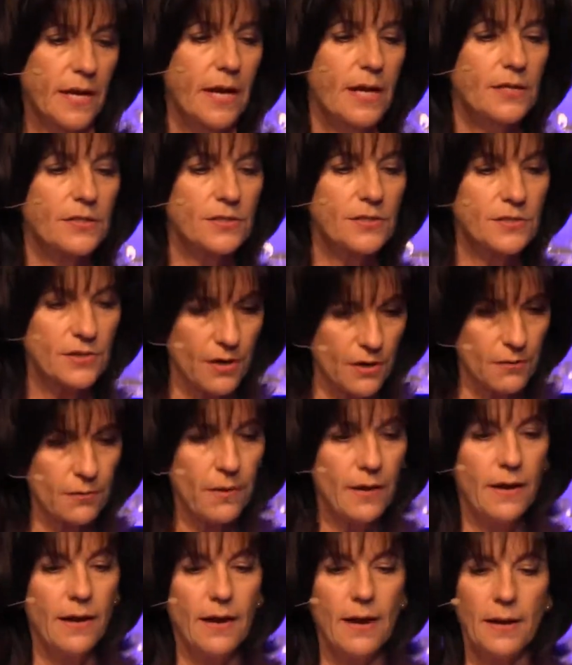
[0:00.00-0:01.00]
So
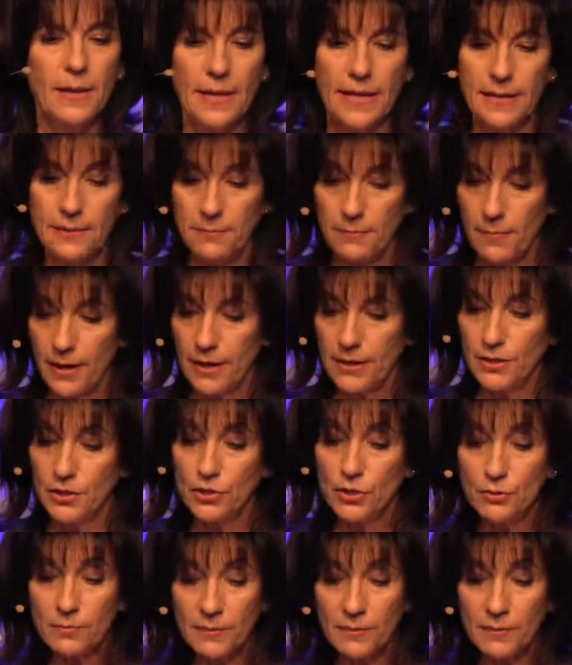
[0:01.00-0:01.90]
In my new